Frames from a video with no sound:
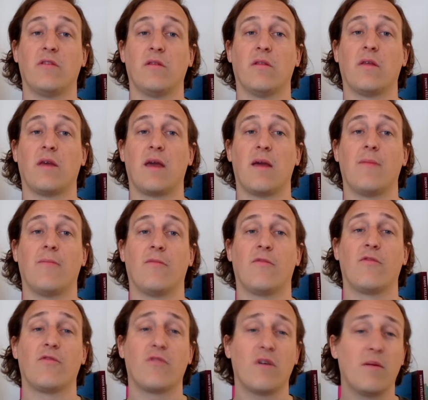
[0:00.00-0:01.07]
in the game,
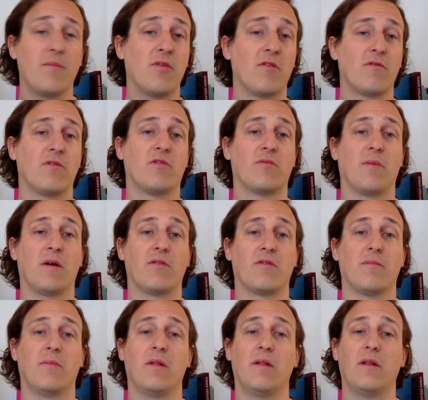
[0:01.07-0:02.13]
from the
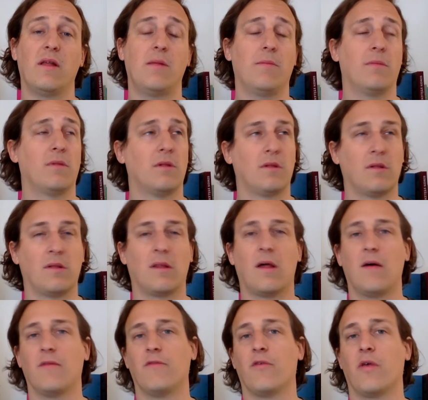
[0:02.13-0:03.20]
responsibility,
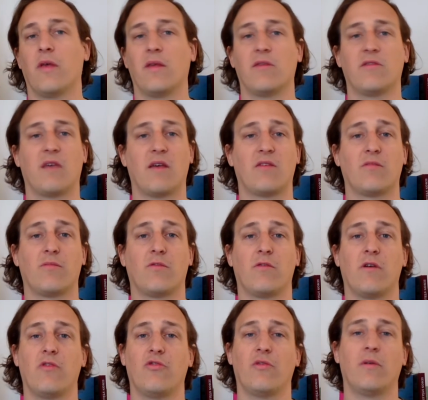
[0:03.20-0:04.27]
love,
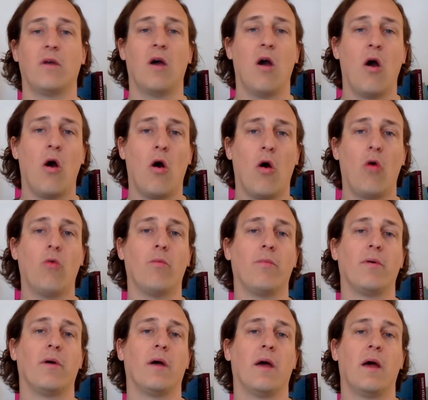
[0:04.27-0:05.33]
exasperation, hope,
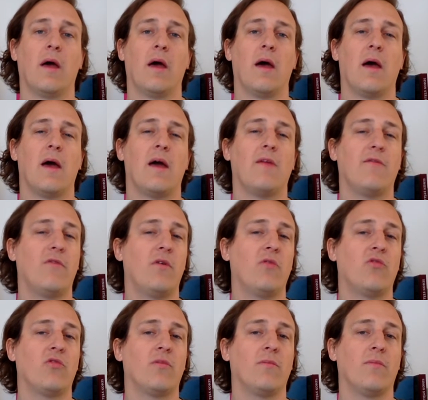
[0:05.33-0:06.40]
and
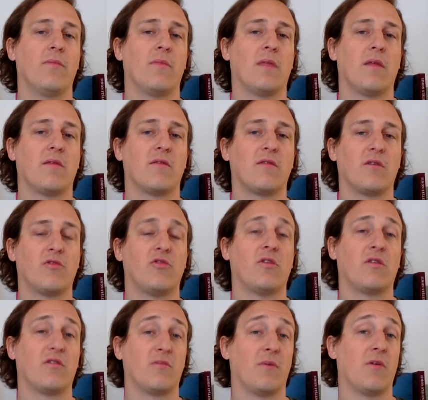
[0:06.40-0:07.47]
future that such an
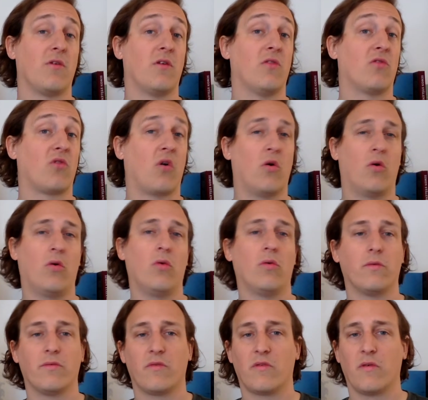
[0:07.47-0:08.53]
experience
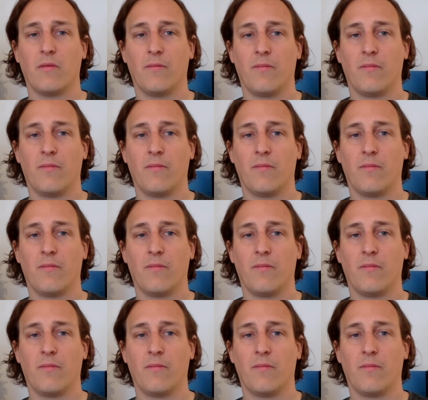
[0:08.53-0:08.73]
holds.